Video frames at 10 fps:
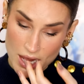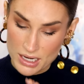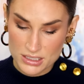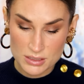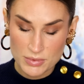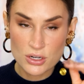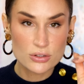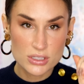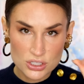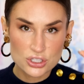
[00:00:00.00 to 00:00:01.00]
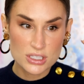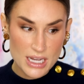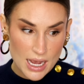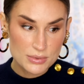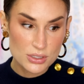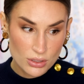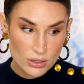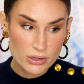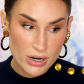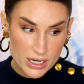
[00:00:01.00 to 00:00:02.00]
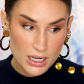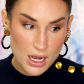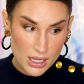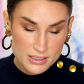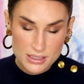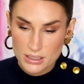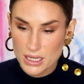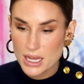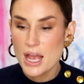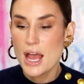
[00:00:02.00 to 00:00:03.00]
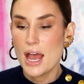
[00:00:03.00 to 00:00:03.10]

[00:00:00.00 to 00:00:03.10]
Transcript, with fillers: And it's because my nose is just absolutely running constantly.